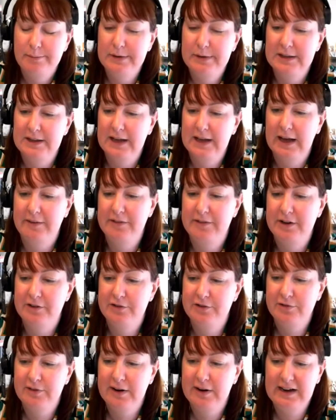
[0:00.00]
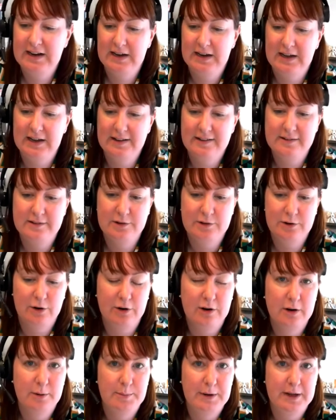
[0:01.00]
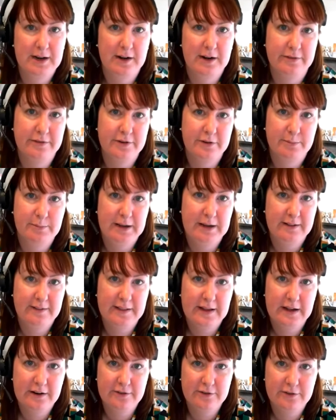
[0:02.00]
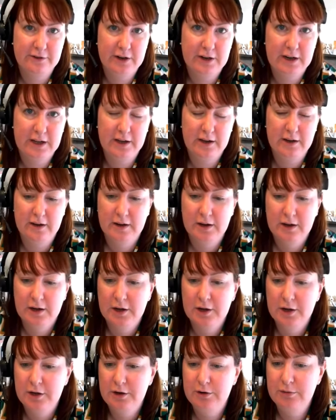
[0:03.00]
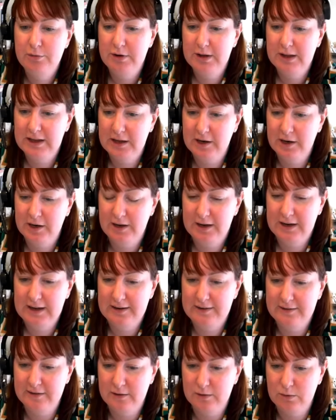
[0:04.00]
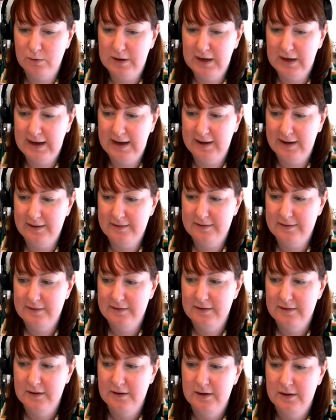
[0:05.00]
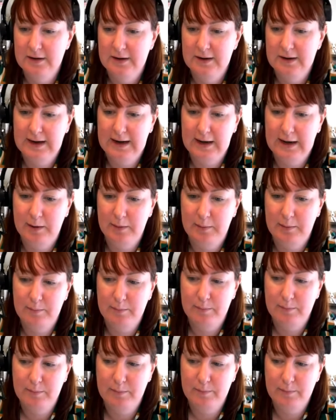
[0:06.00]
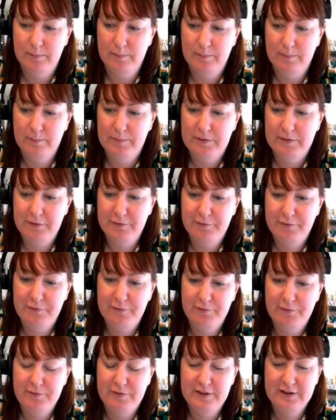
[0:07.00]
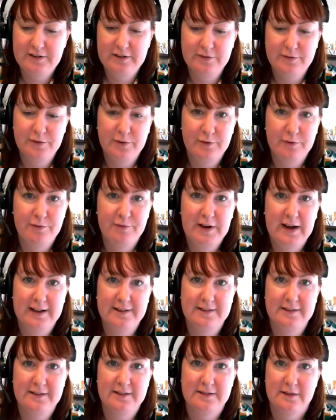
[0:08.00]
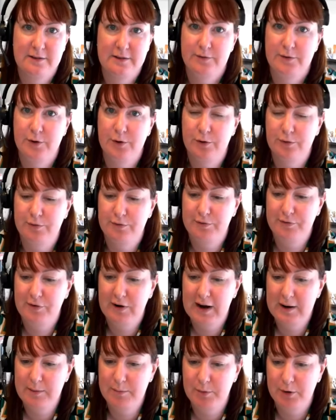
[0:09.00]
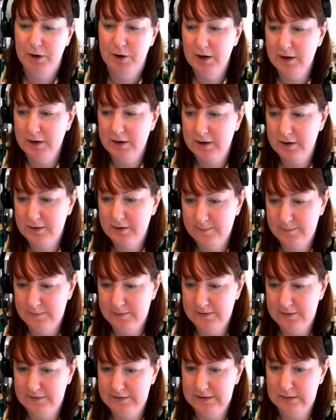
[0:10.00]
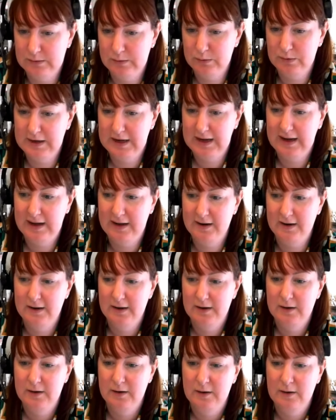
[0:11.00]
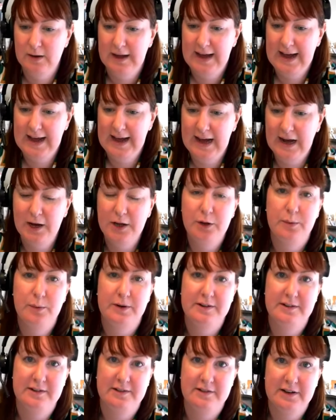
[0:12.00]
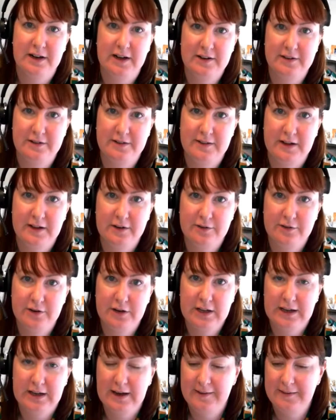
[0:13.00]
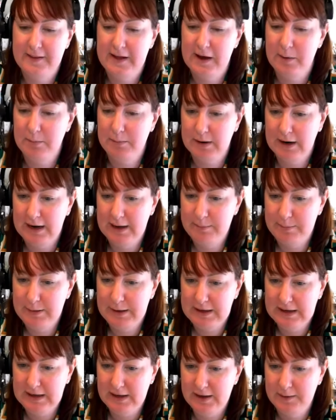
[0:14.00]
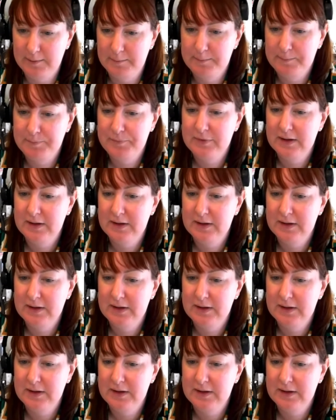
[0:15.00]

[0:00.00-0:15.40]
merely having training is not going to be enough to meet that duty. You're really going to need to look at the different facets of your framework to look at how you are discharging that duty. And that might be